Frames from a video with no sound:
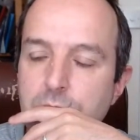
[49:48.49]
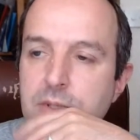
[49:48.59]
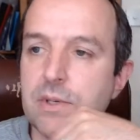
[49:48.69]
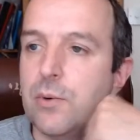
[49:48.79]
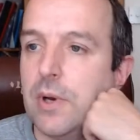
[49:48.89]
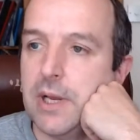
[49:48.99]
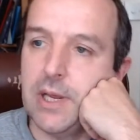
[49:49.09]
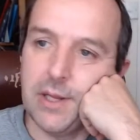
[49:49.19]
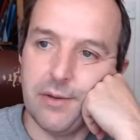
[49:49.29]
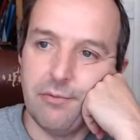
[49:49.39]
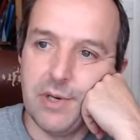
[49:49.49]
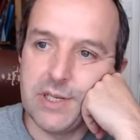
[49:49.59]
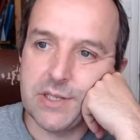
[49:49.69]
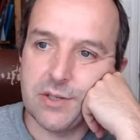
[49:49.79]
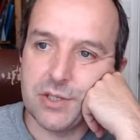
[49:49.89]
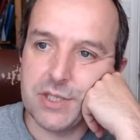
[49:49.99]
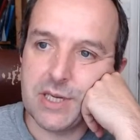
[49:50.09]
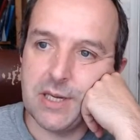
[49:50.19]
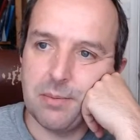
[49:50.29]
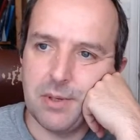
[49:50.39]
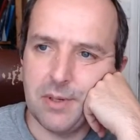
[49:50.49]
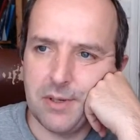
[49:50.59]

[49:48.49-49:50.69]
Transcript: Let's quickly hit the research tab.